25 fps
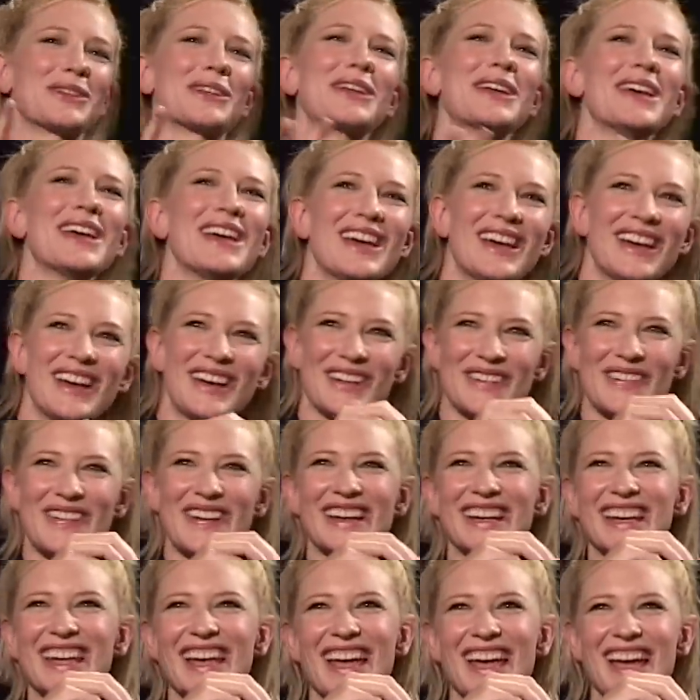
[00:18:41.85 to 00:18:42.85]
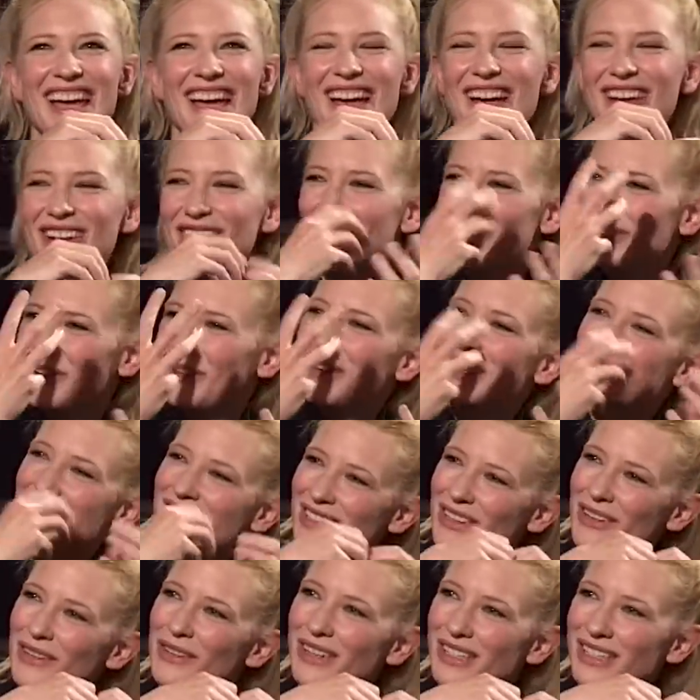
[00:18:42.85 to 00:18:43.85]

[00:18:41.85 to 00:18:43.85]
But, you know, it's so